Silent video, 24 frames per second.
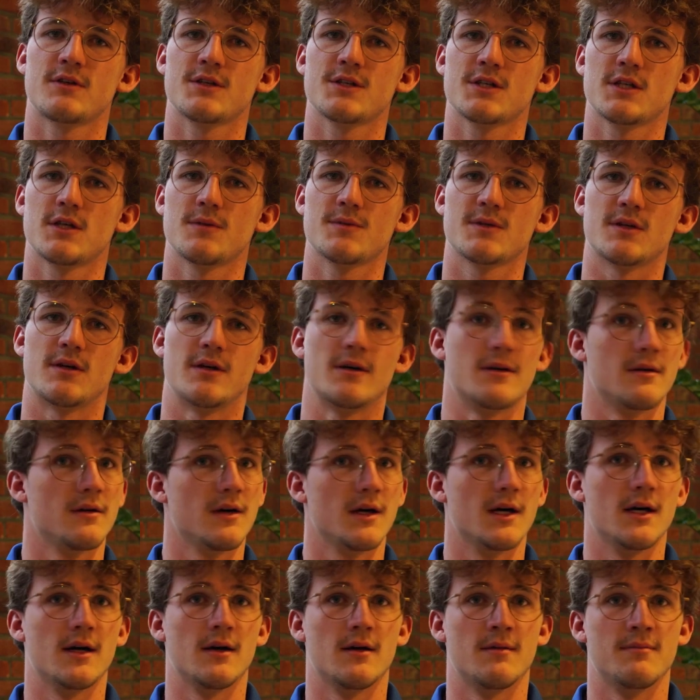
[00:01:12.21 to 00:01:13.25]
stops are
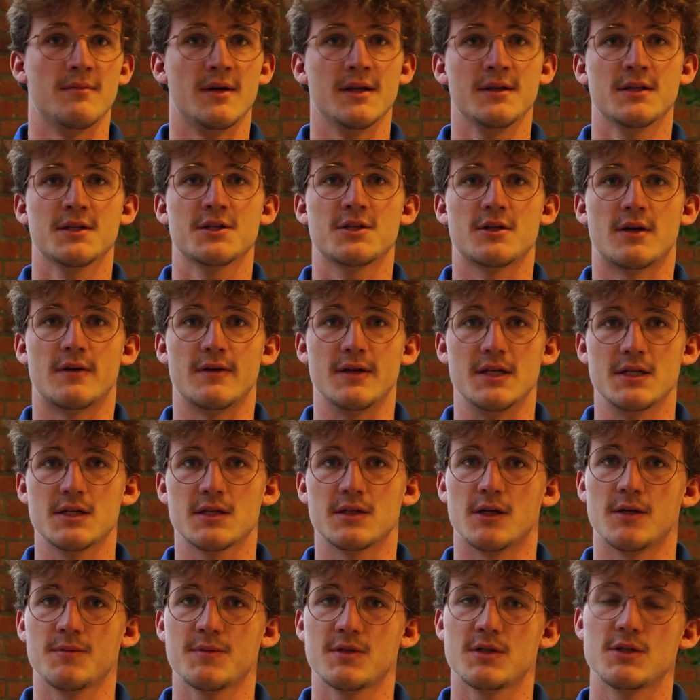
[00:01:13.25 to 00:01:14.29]
mandatory
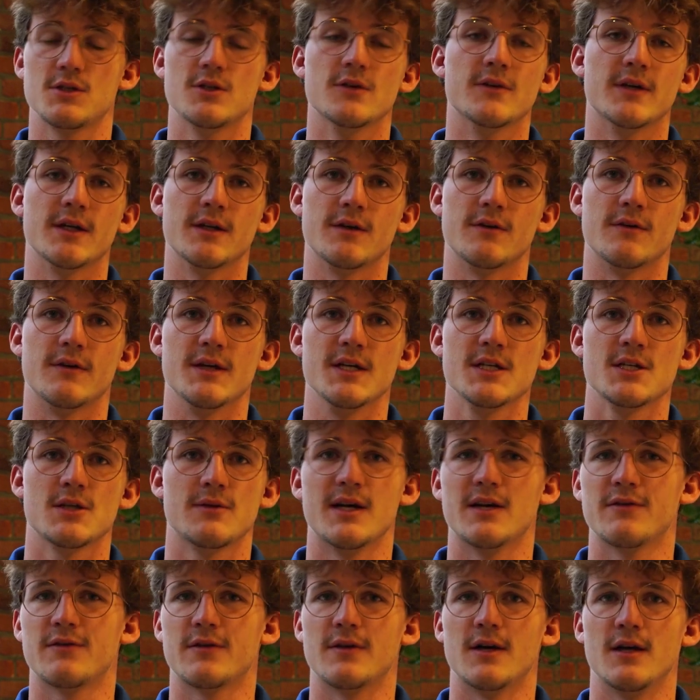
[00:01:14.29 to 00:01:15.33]
stops during the race.
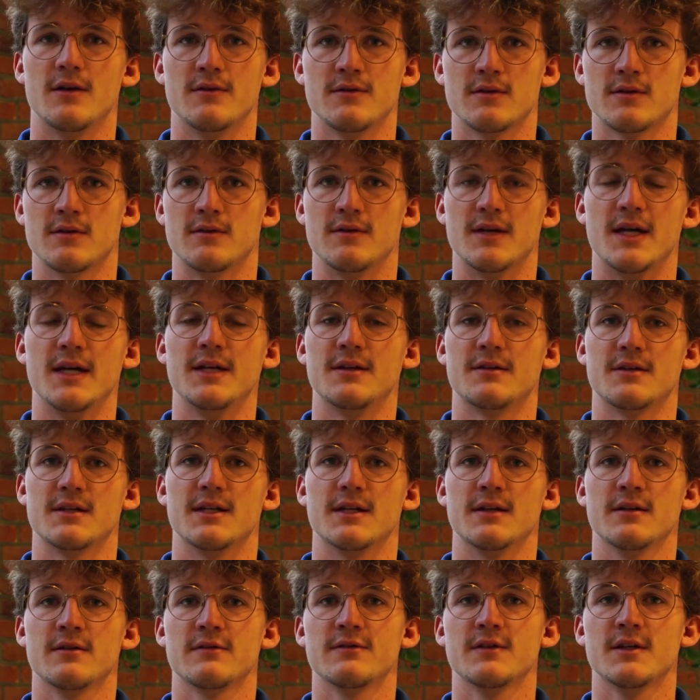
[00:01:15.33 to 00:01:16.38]
We have around 9 or
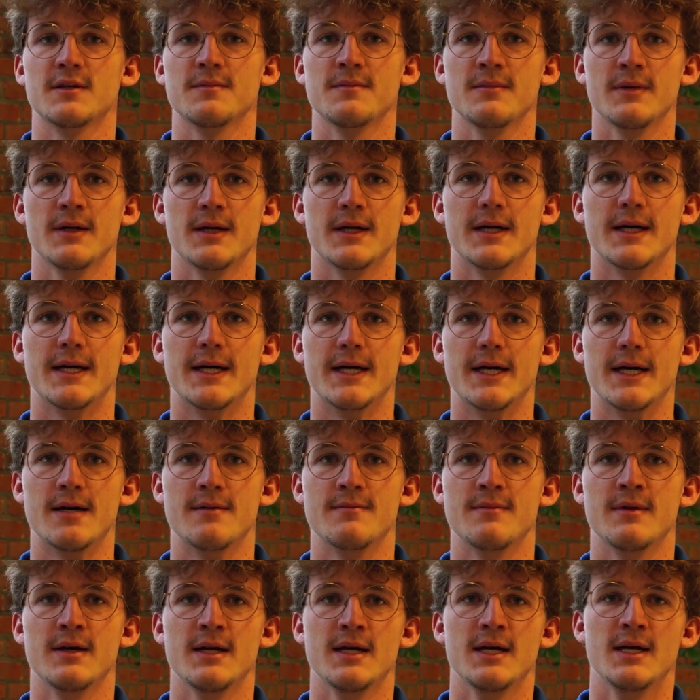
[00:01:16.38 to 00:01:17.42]
10 of them.
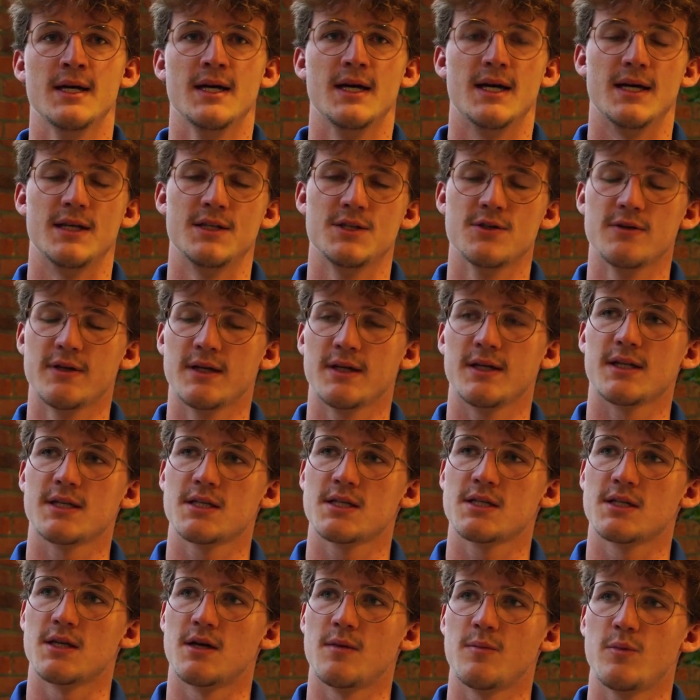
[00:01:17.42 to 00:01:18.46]
And during that
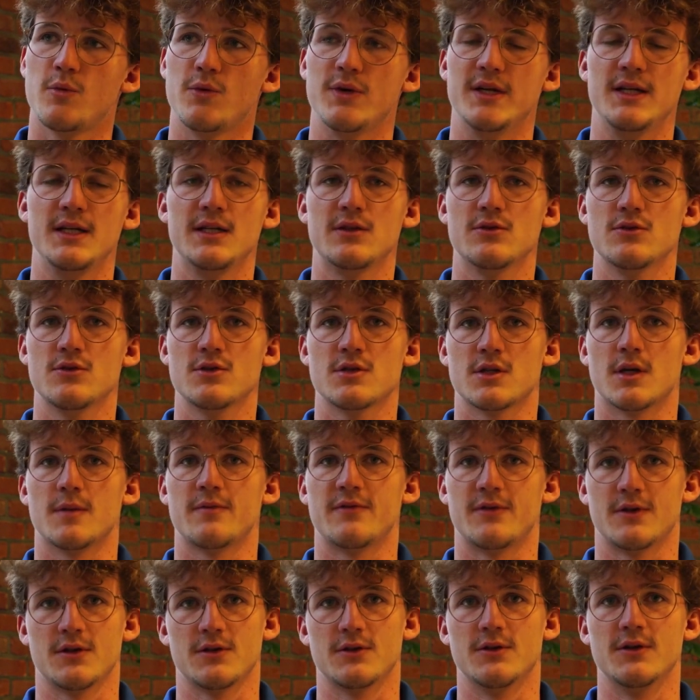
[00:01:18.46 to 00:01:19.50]
stop, we need to
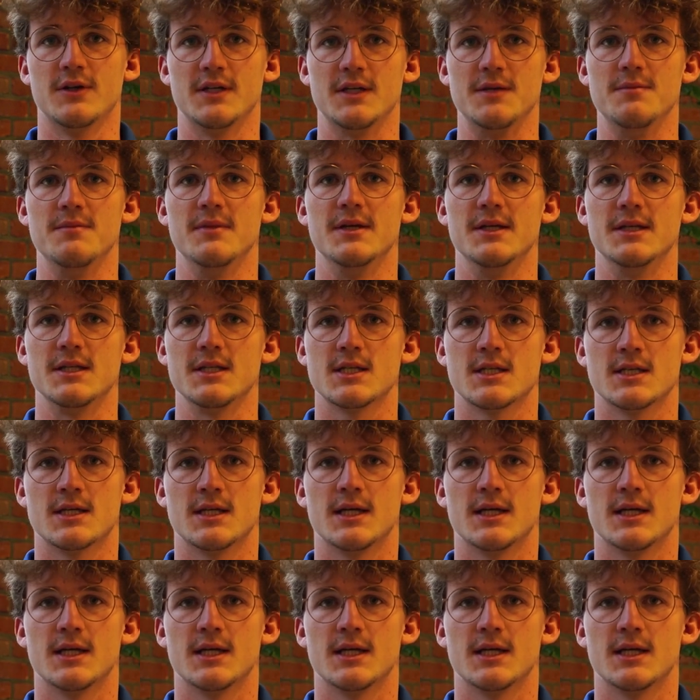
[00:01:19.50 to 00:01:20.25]
stop for 30 minutes.